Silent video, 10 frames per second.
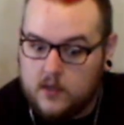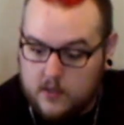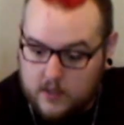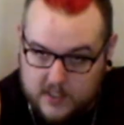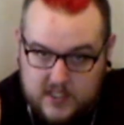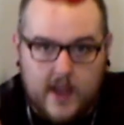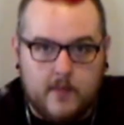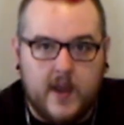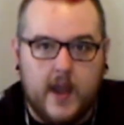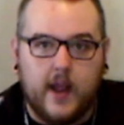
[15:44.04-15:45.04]
Because I am
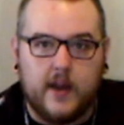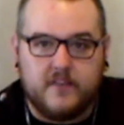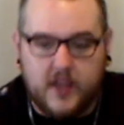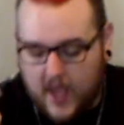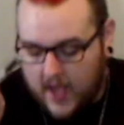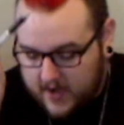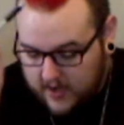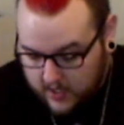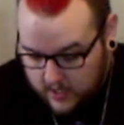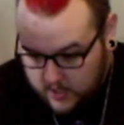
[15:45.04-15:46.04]
that kind of
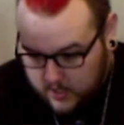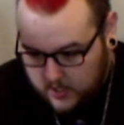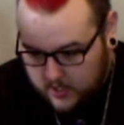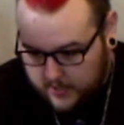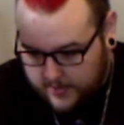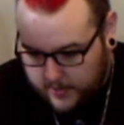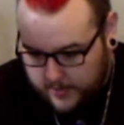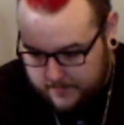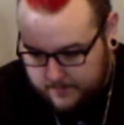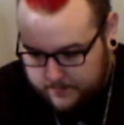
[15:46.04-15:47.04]
chaotic.
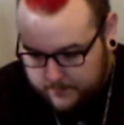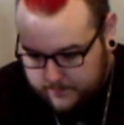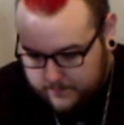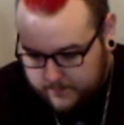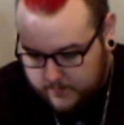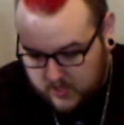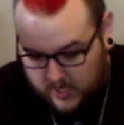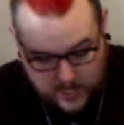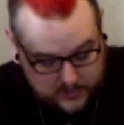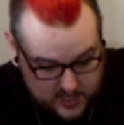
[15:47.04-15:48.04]

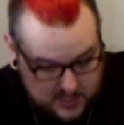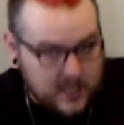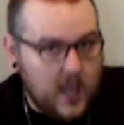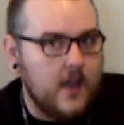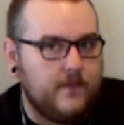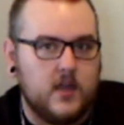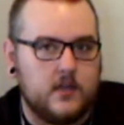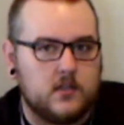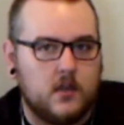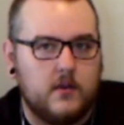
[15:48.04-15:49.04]
I think the caffeine is
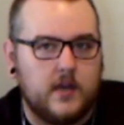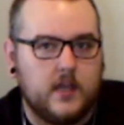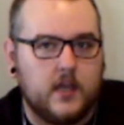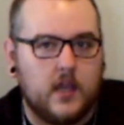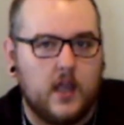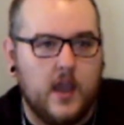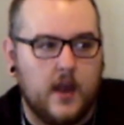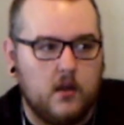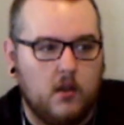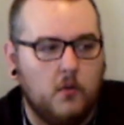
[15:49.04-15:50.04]
already kicking
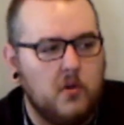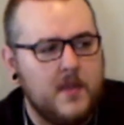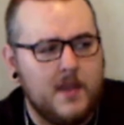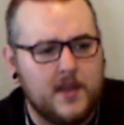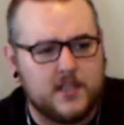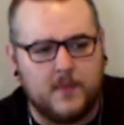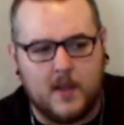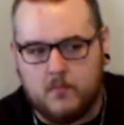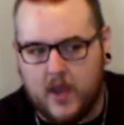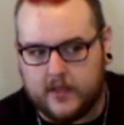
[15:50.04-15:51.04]
in. Or maybe it's my
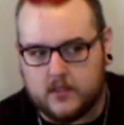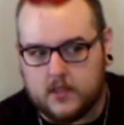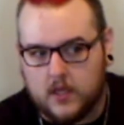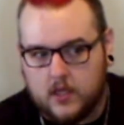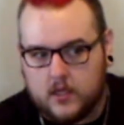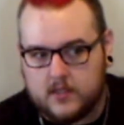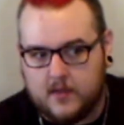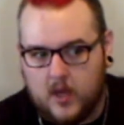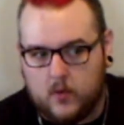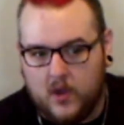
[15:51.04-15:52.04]
meds. Because I'm
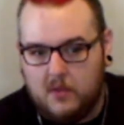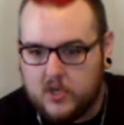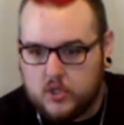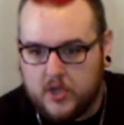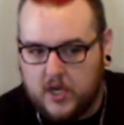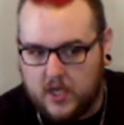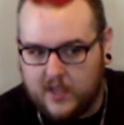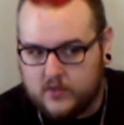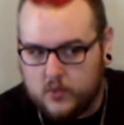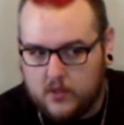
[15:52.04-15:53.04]
on Wellbutrin and it
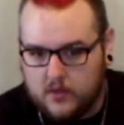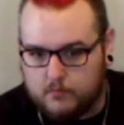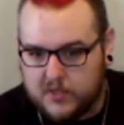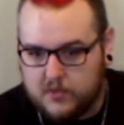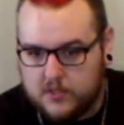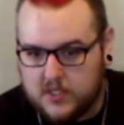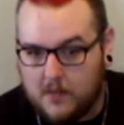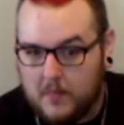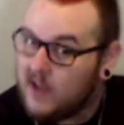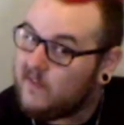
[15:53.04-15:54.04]
gives you a little boost, and I
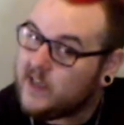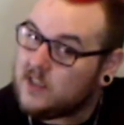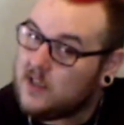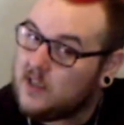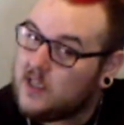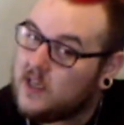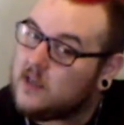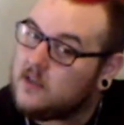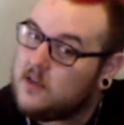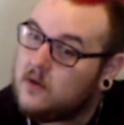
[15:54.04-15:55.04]
may have accidentally
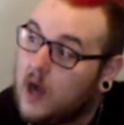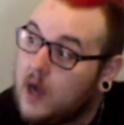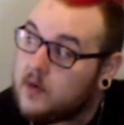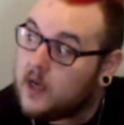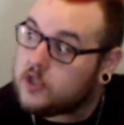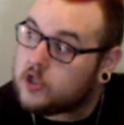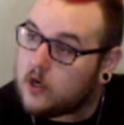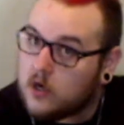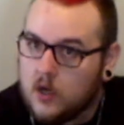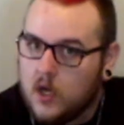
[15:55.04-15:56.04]
taken 2, I'm not
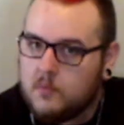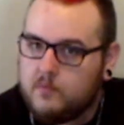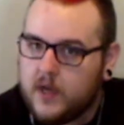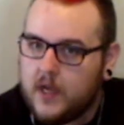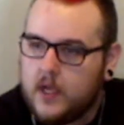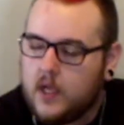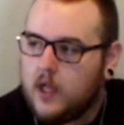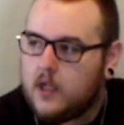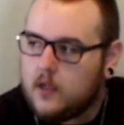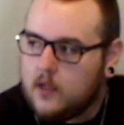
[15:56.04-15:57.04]
sure. But
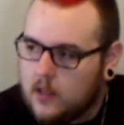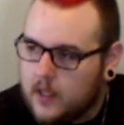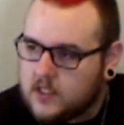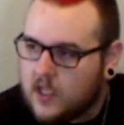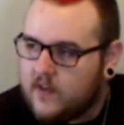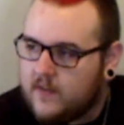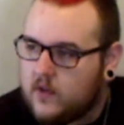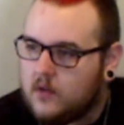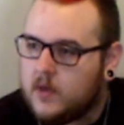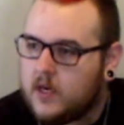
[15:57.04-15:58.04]
let's give it a
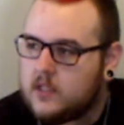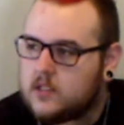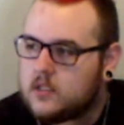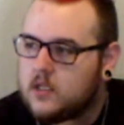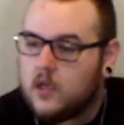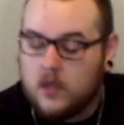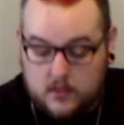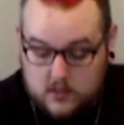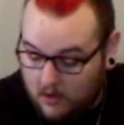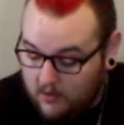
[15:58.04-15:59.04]
few minutes.
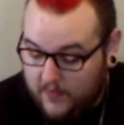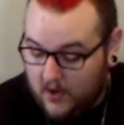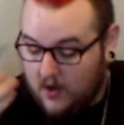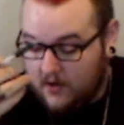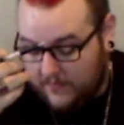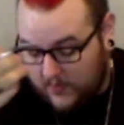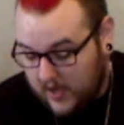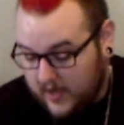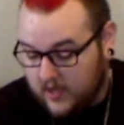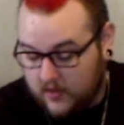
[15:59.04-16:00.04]
So far,
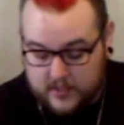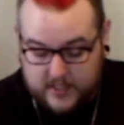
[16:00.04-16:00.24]
flying colors.